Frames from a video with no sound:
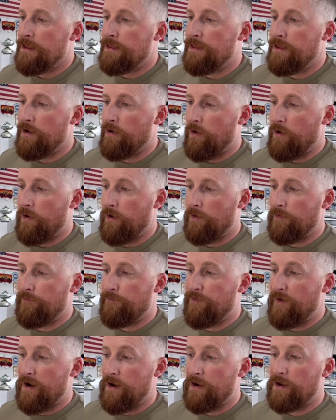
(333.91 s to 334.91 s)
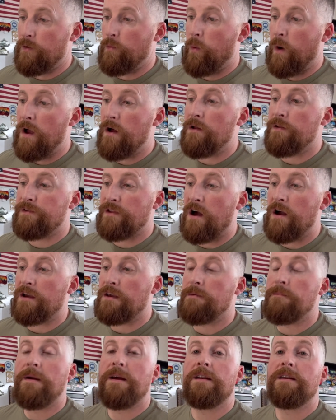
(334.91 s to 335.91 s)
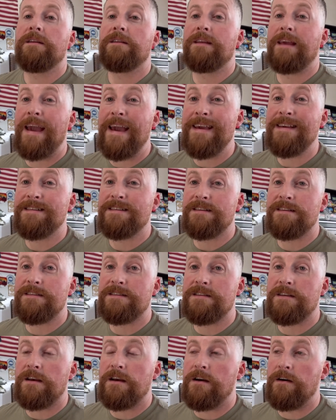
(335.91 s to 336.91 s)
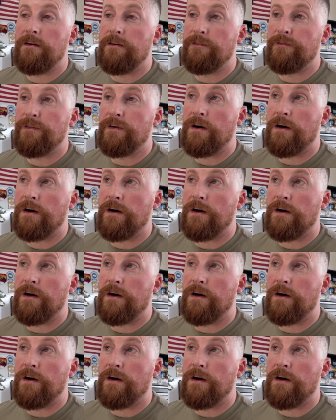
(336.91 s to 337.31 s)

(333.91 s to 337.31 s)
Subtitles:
There are very well documented cases of,